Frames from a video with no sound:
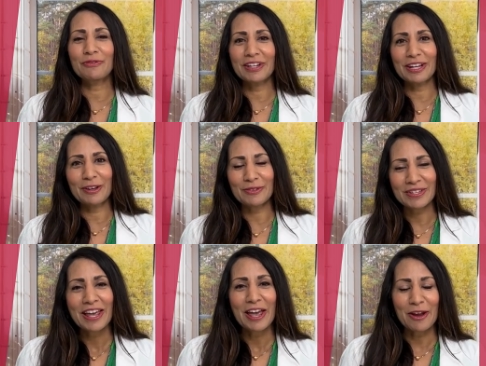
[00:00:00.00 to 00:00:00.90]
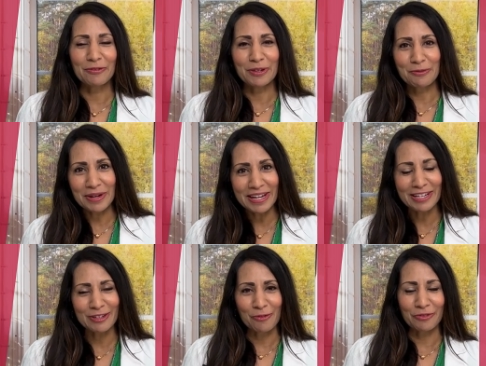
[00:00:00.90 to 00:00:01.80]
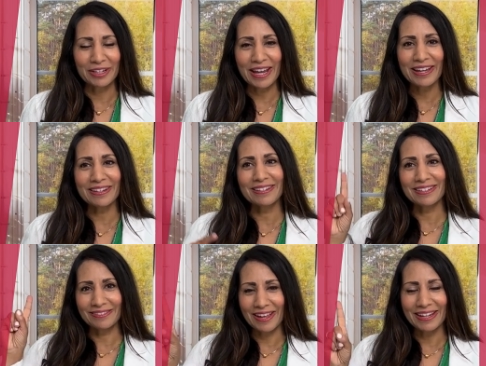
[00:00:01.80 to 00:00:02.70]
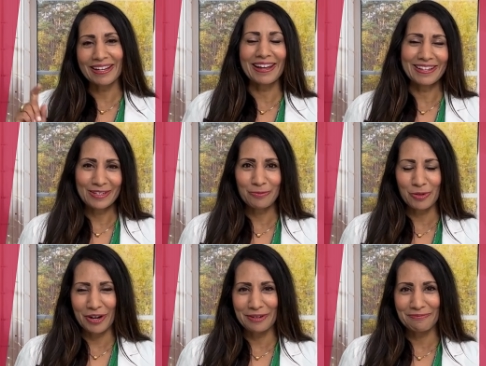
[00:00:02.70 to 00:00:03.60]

videos every week. Don't forget to like and subscribe.